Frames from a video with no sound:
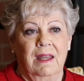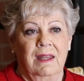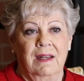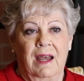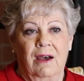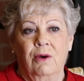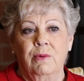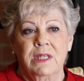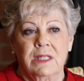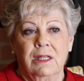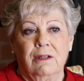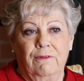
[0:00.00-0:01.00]
and I
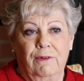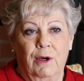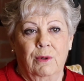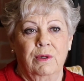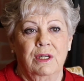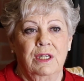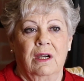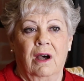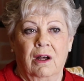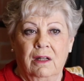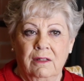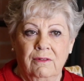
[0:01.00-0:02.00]
always looked forward to
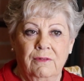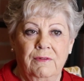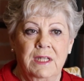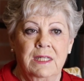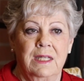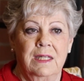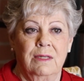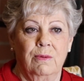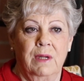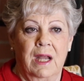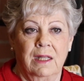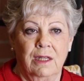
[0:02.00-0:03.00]
all of the visits
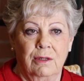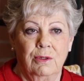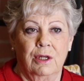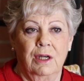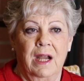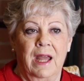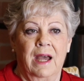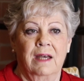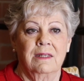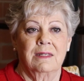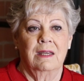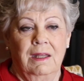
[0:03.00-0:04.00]
when I'd go to her
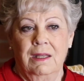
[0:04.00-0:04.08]
house.